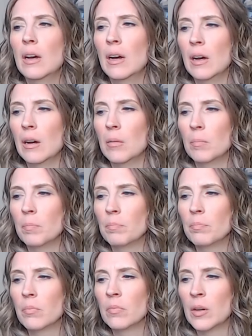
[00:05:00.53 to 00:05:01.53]
Um,
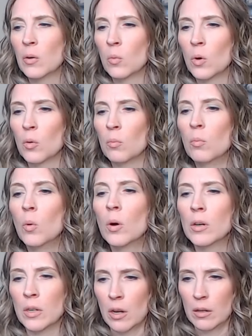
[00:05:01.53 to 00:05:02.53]
there were
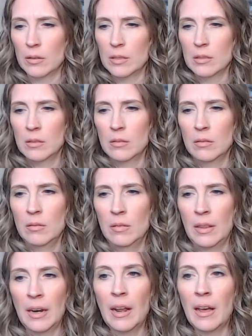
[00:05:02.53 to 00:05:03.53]
more dogs
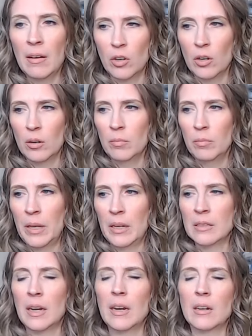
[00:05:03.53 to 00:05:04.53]
than ever
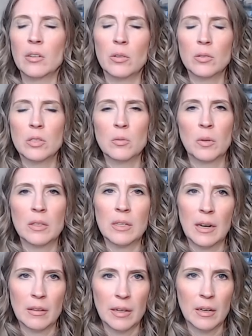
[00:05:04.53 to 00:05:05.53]
being diagnosed with
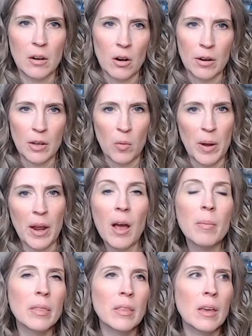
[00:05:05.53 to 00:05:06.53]
dilated
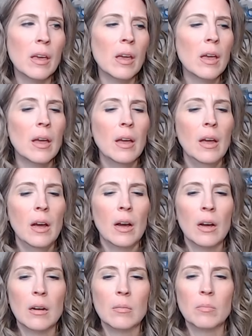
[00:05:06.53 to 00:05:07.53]
cardiomyopathy,
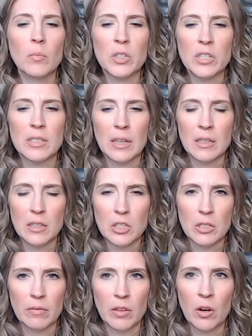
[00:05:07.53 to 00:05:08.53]
um, which is a
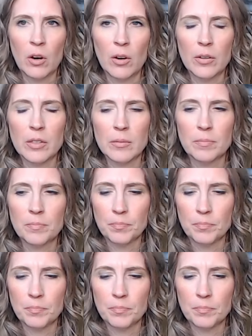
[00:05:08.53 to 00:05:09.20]
condition of the heart.